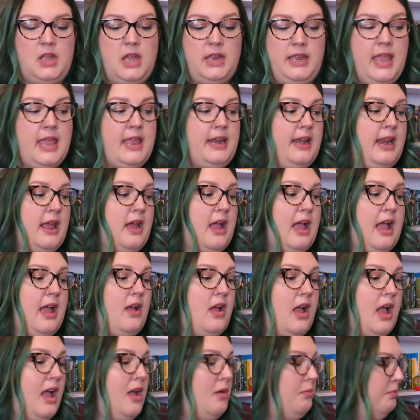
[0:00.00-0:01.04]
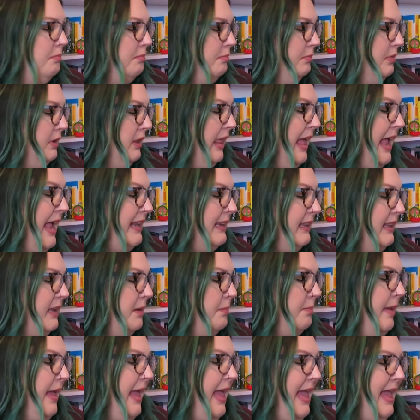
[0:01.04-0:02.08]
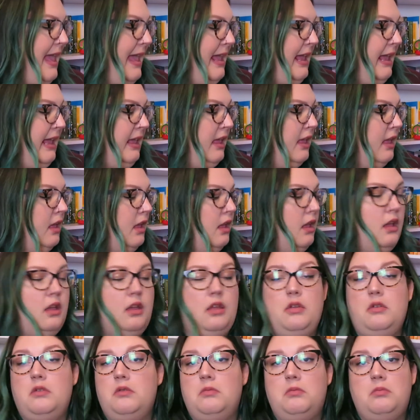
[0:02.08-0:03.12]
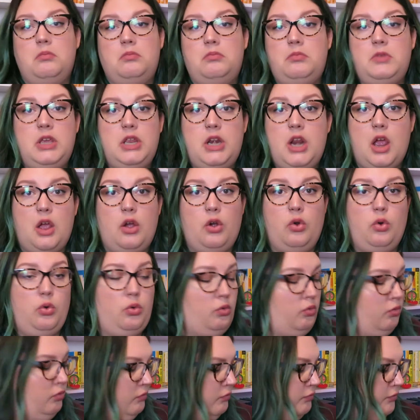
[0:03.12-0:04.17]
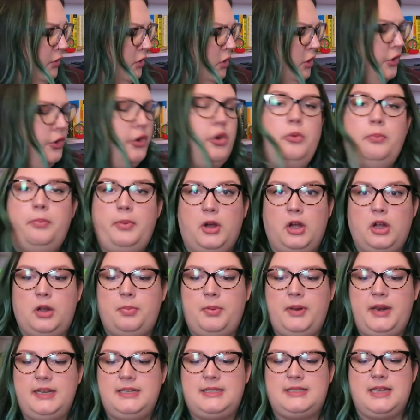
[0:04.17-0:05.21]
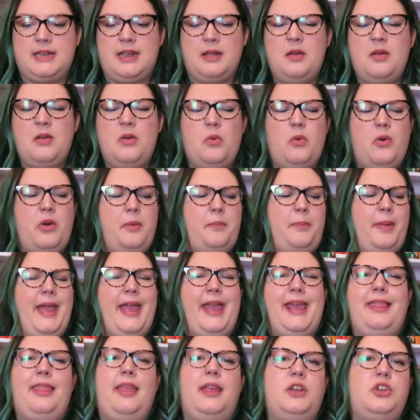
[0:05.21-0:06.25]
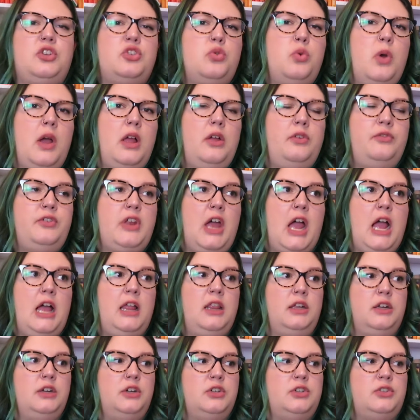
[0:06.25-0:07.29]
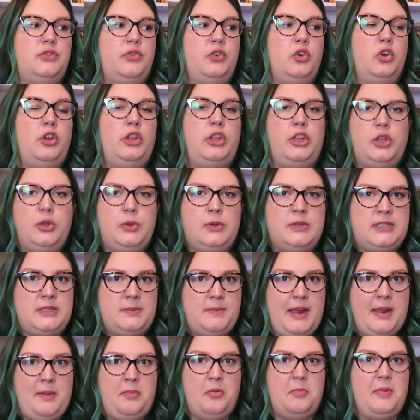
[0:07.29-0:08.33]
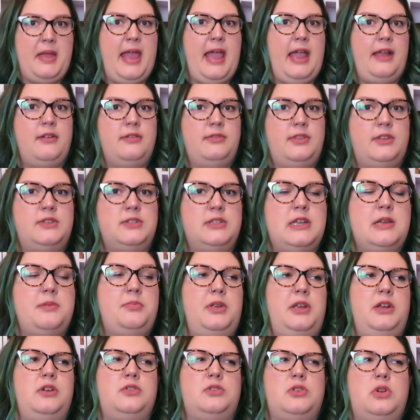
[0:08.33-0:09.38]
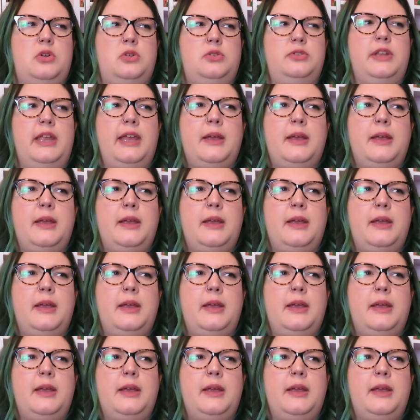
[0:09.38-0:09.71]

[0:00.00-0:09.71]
Again, now I'll gladly pay, you know, for a new book, but it's like, I don't want to pay like $12 for a used paperback that's a couple years old.